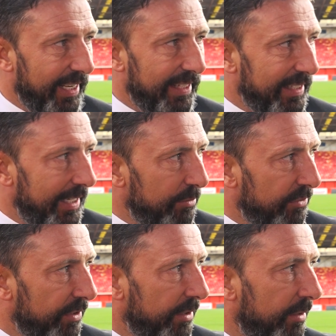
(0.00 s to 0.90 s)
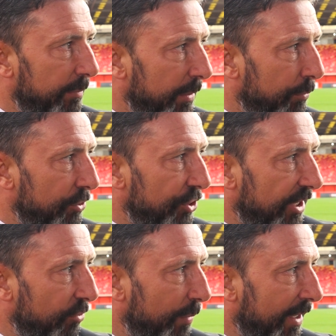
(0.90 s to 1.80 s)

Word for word: that at times, and for people in general.